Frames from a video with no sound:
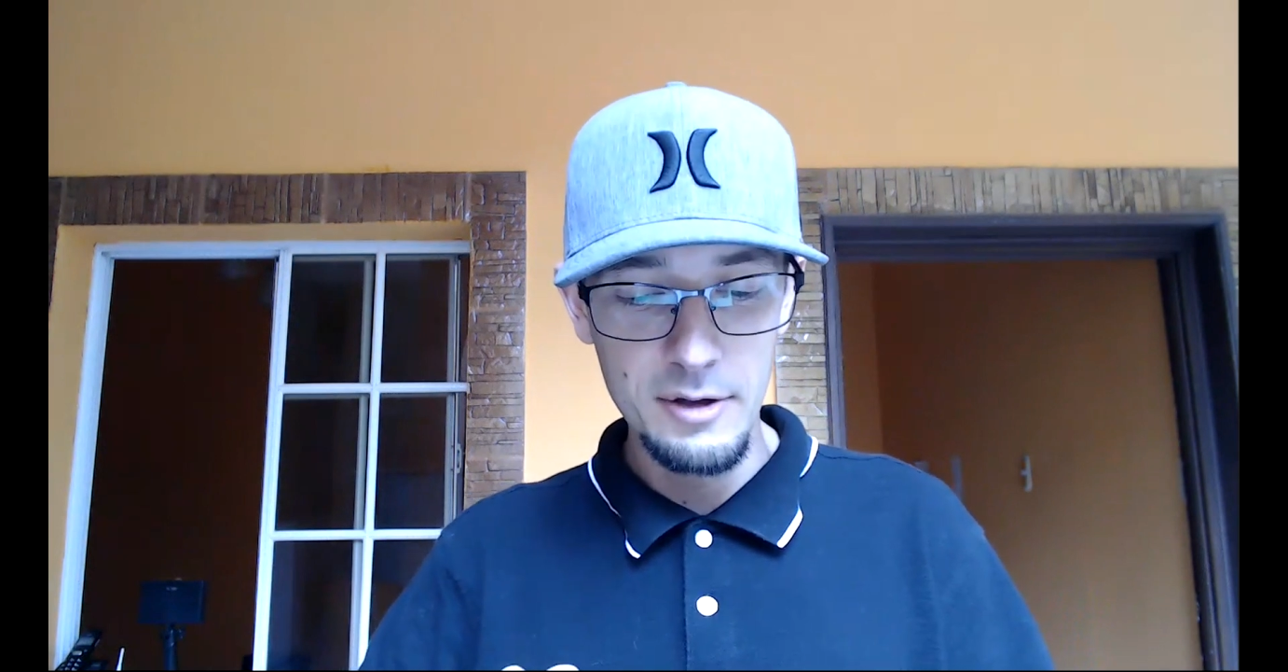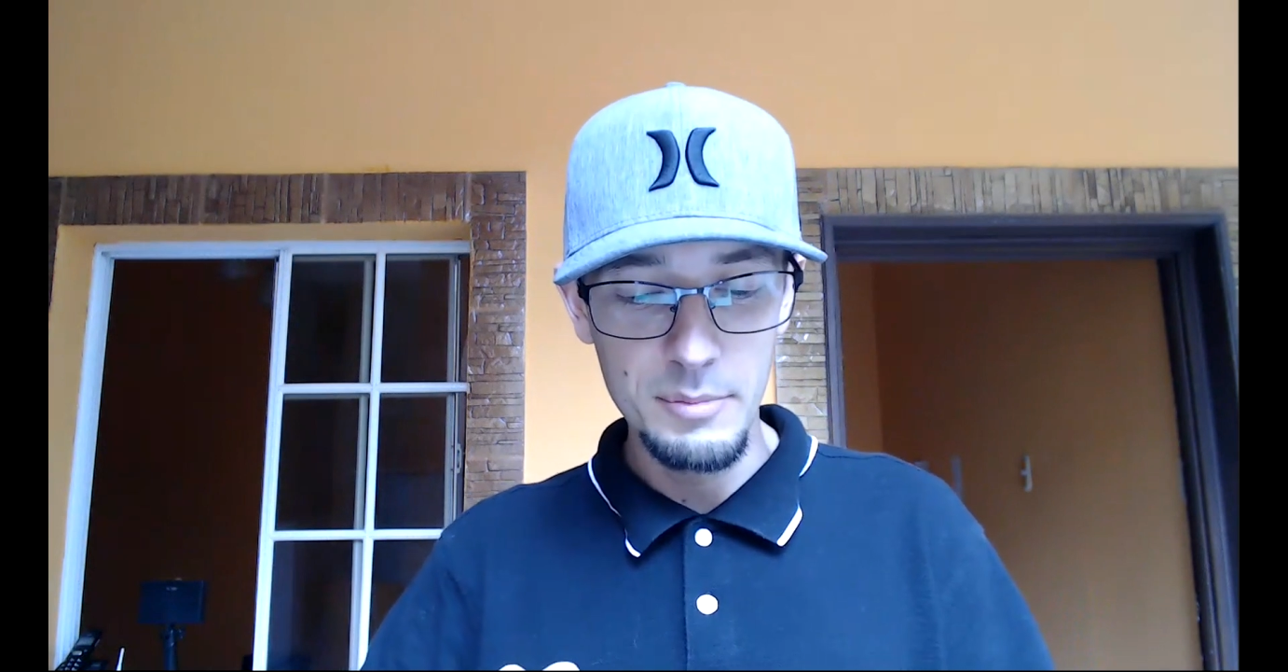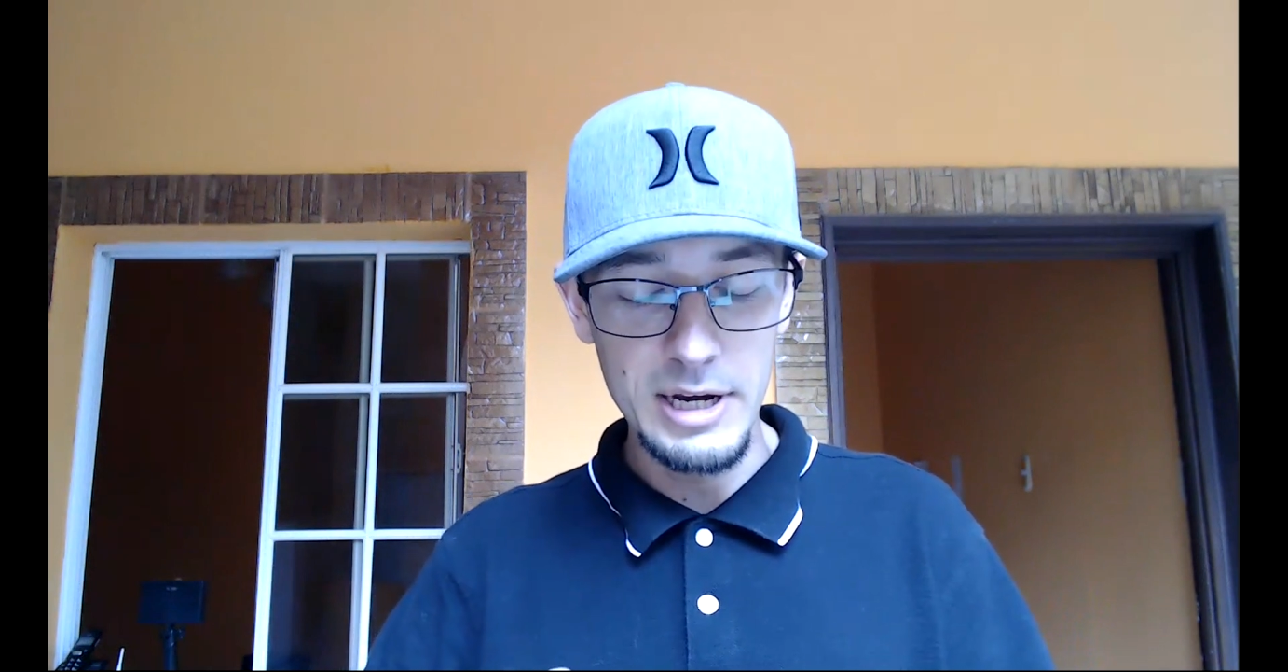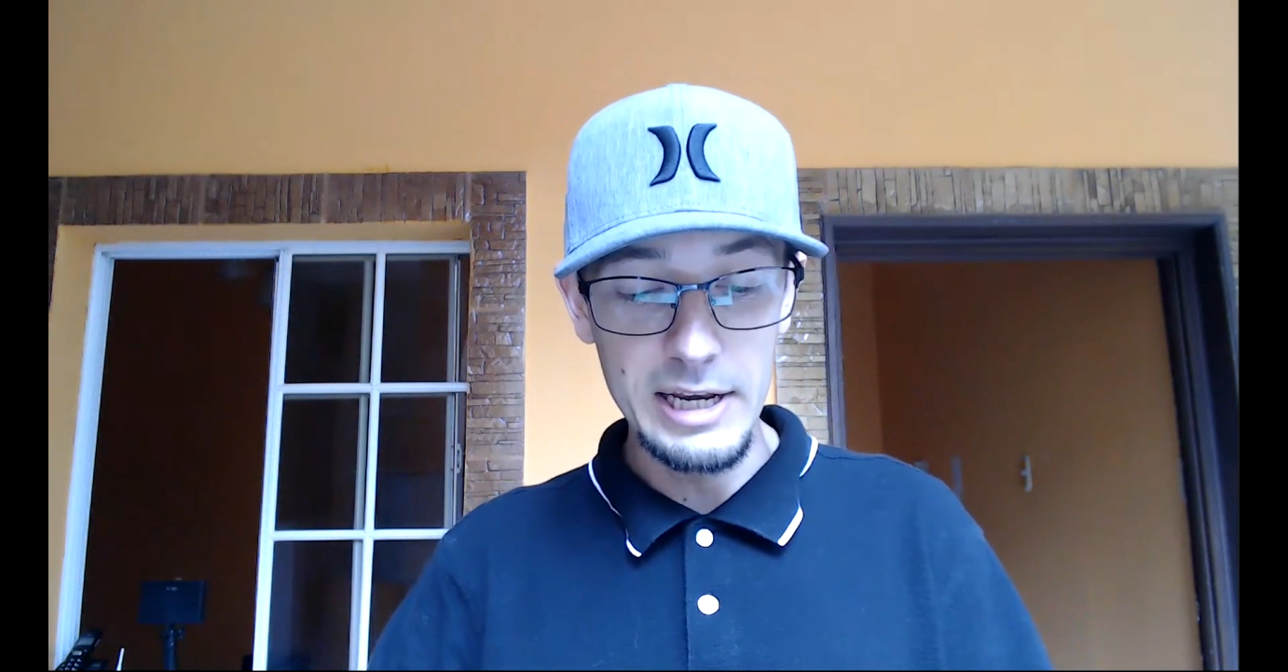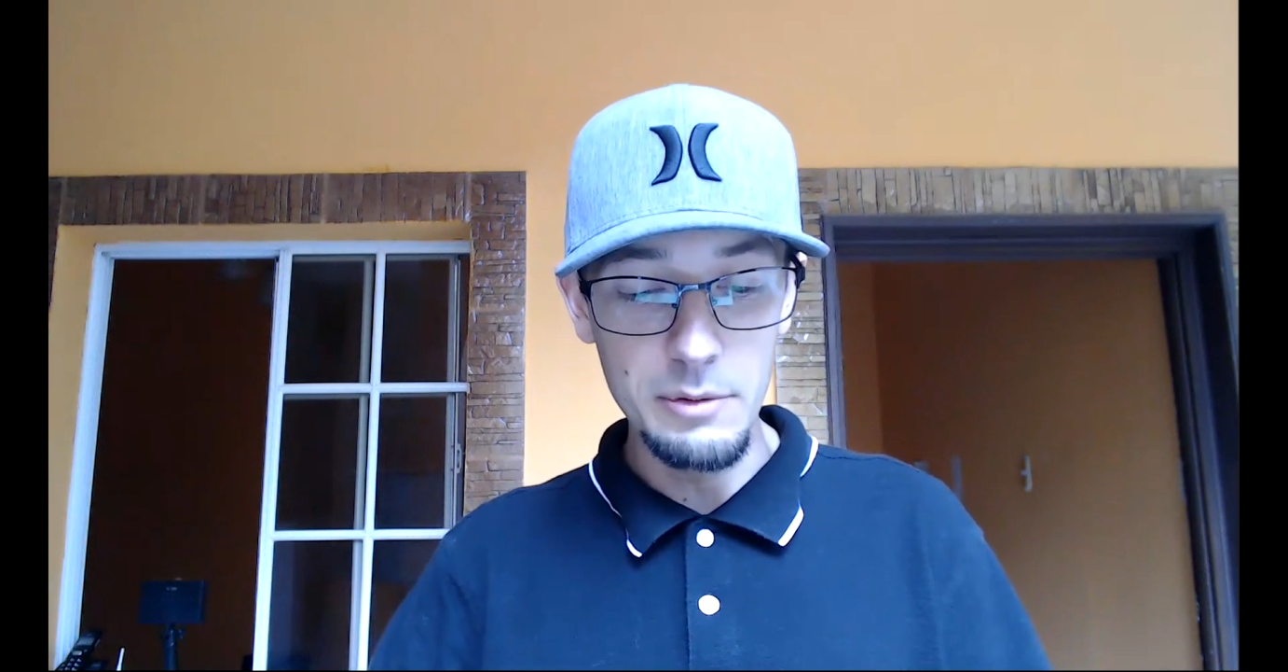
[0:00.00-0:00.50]

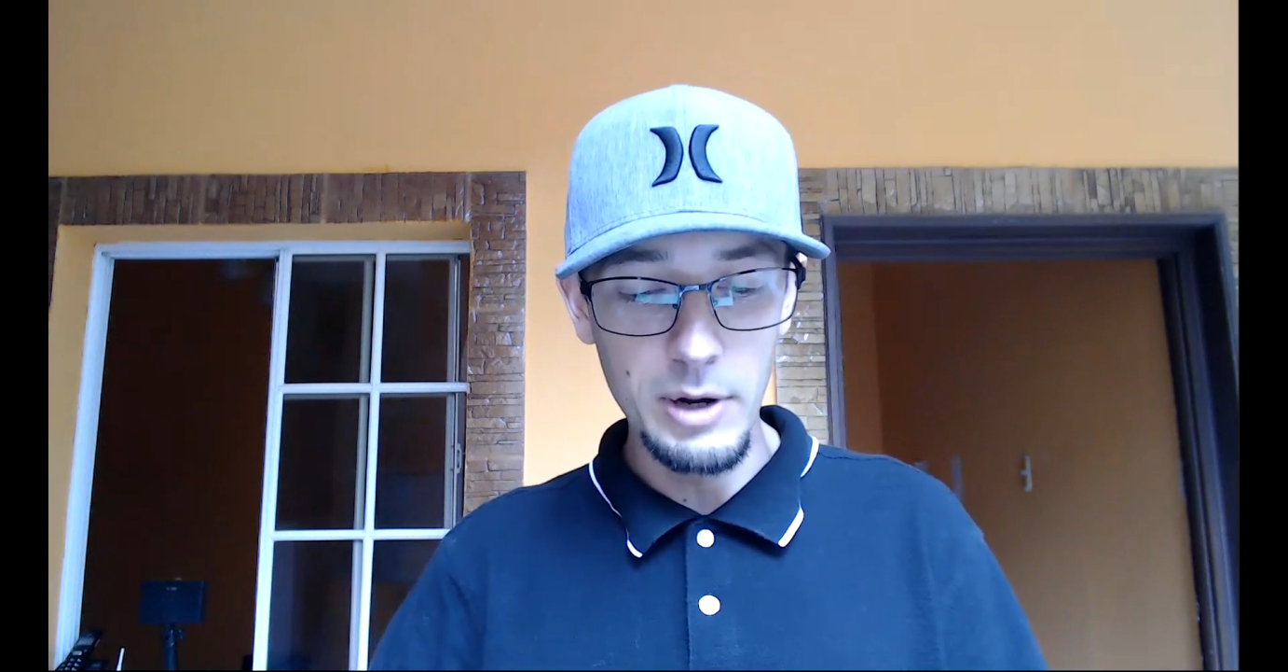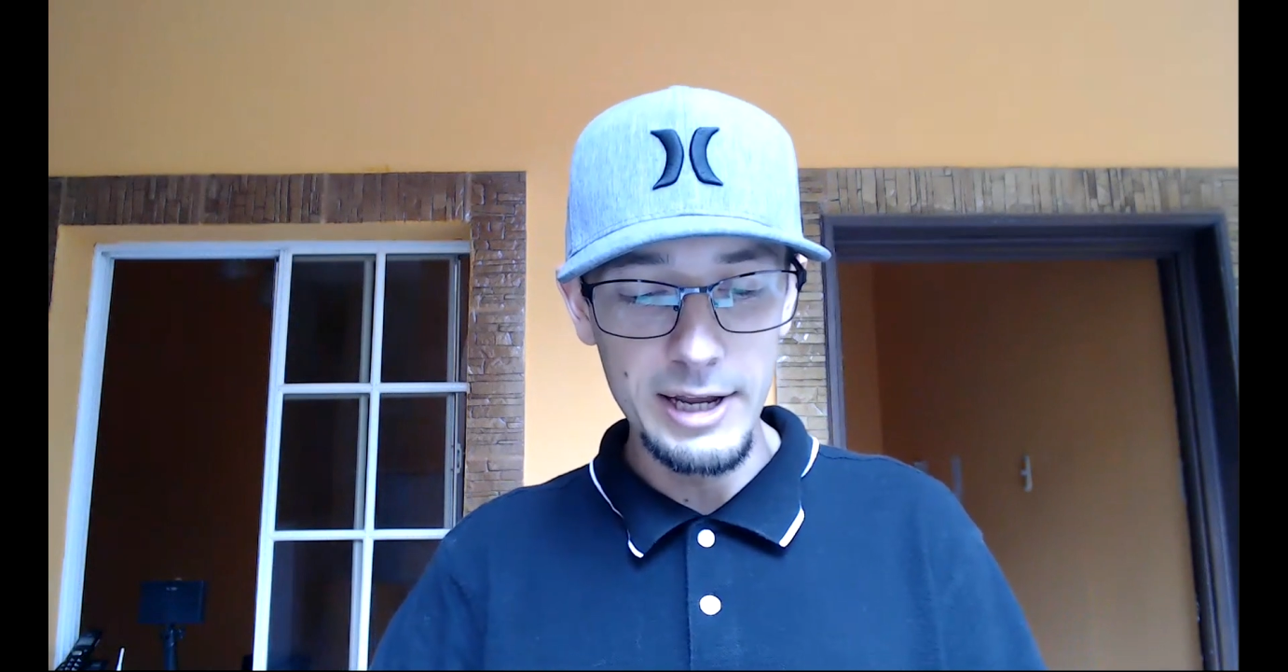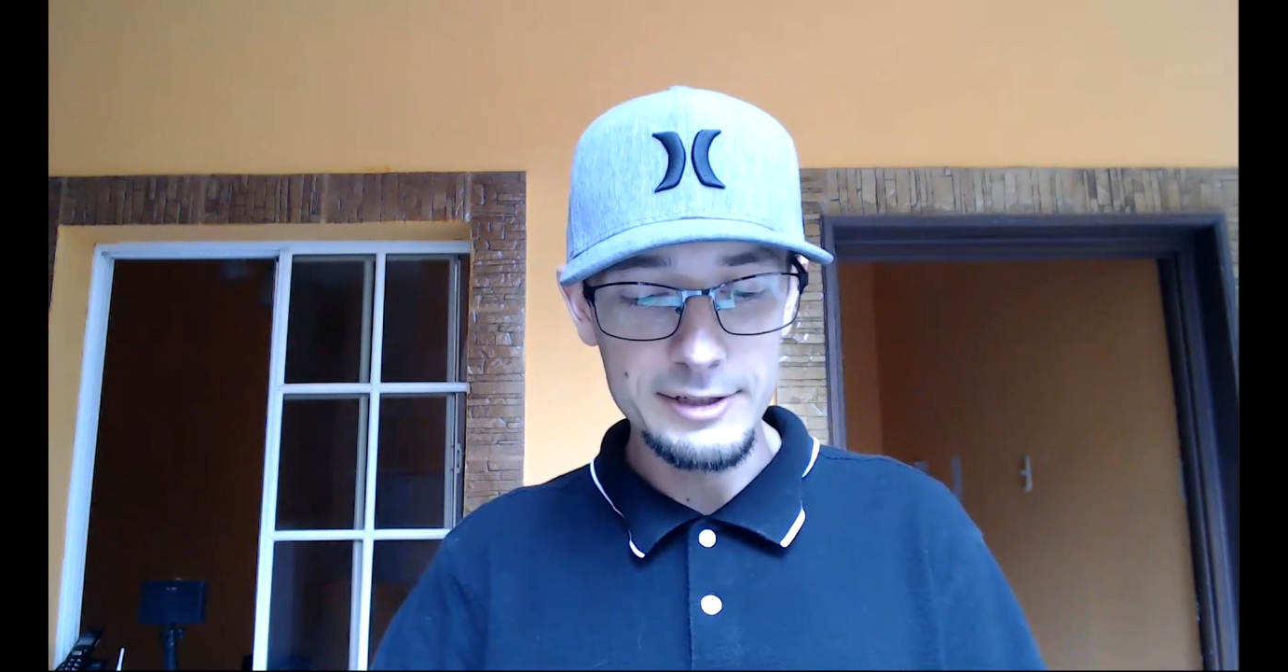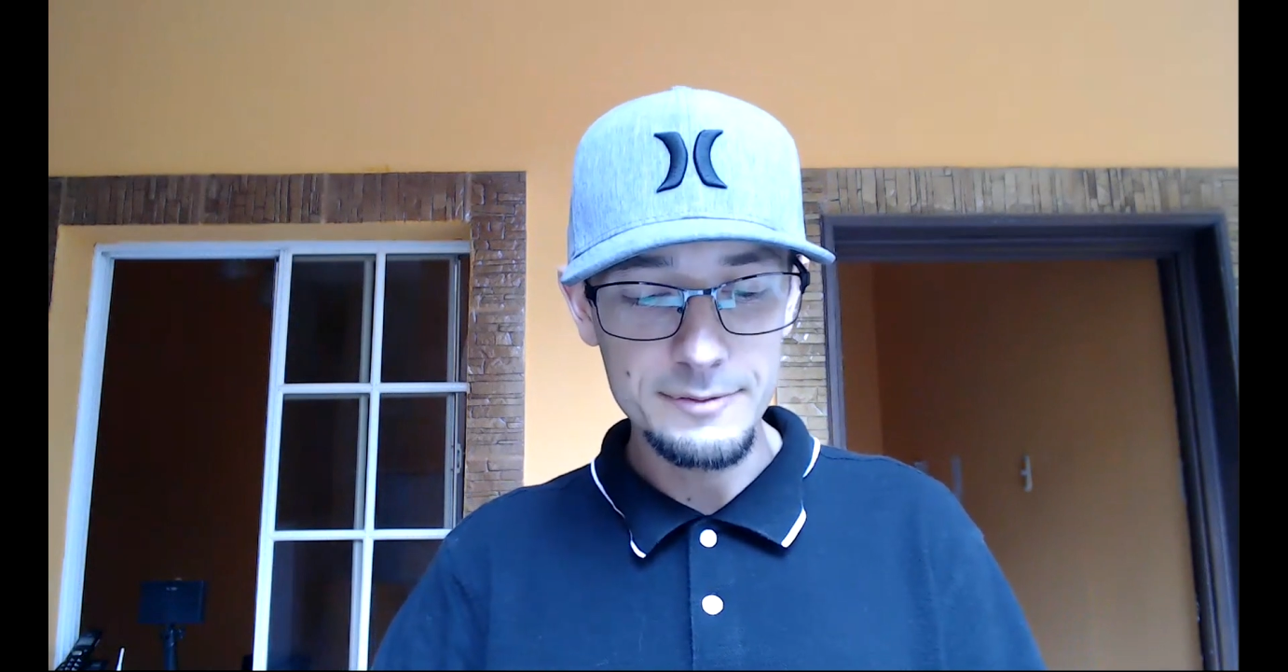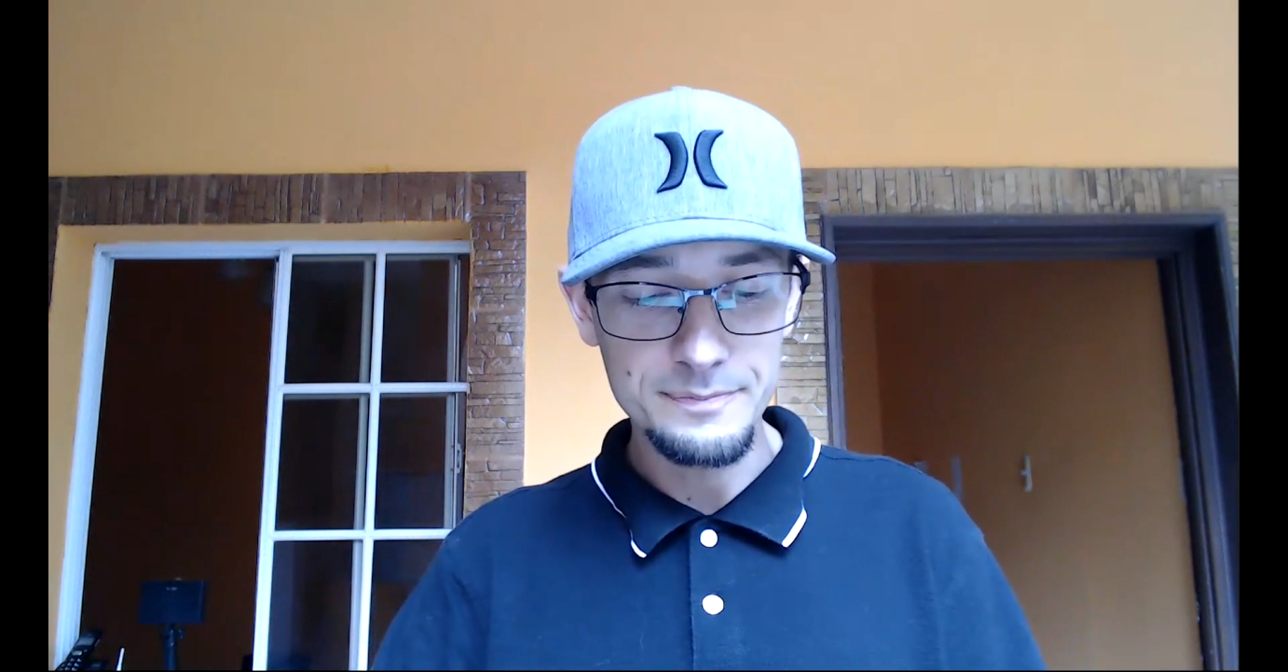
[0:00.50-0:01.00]
But
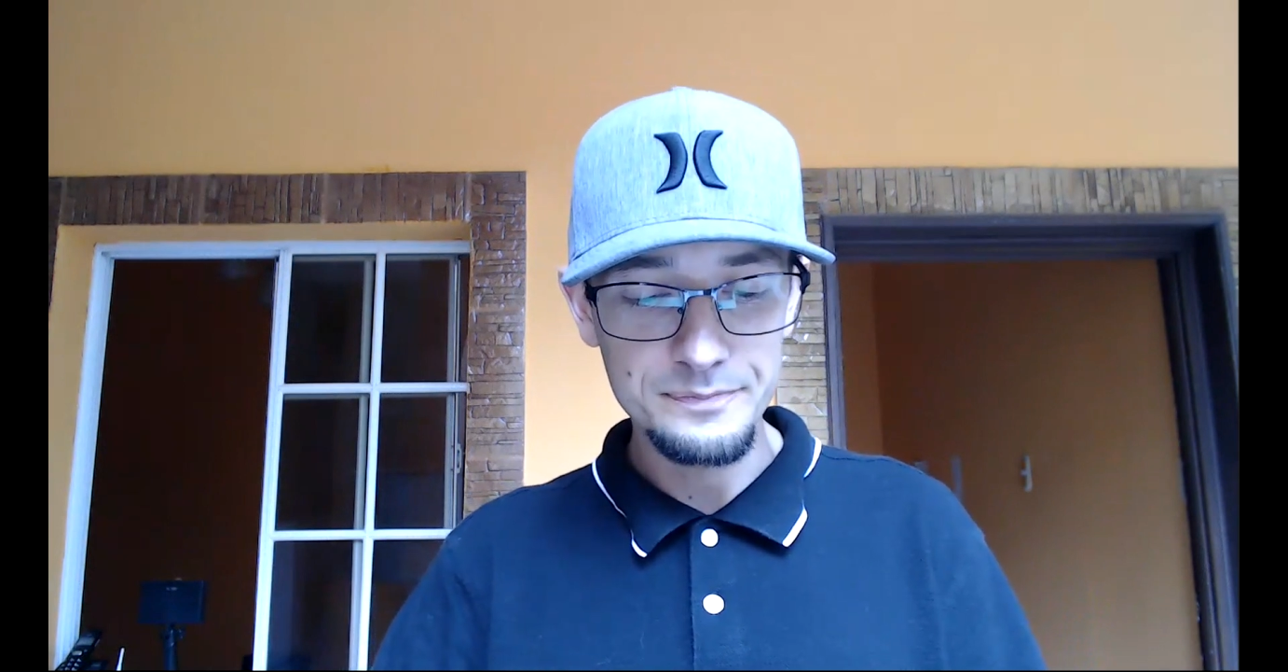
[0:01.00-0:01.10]
anyways,